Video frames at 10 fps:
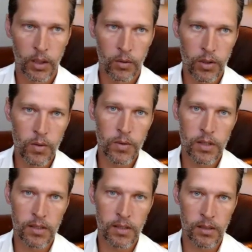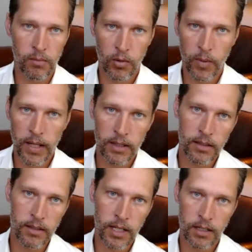use the system the way it's
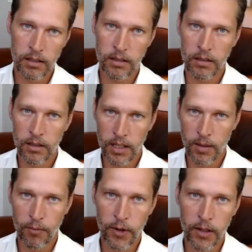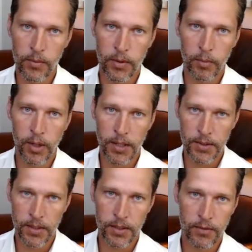intended, follow the
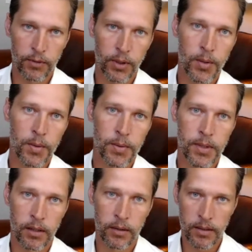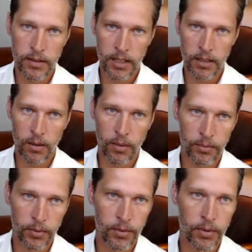process flows that are intended
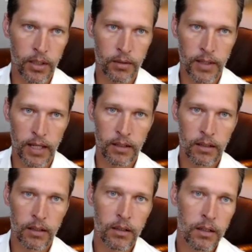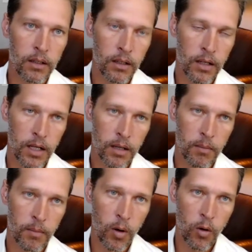through kind of that
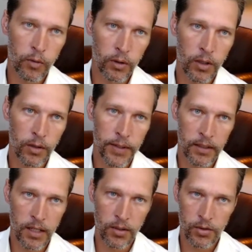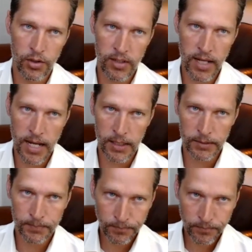overall technology stack,
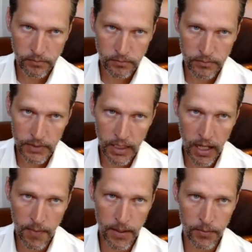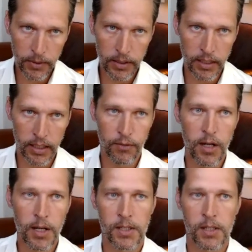and then really kind of
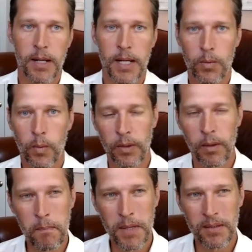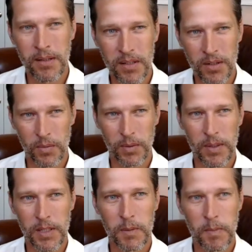customize where the business is really
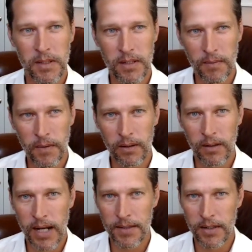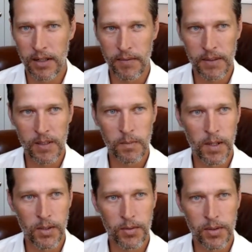specific or has kind of its
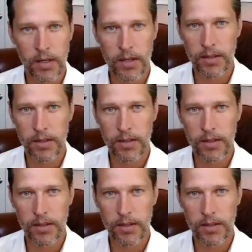special sauce.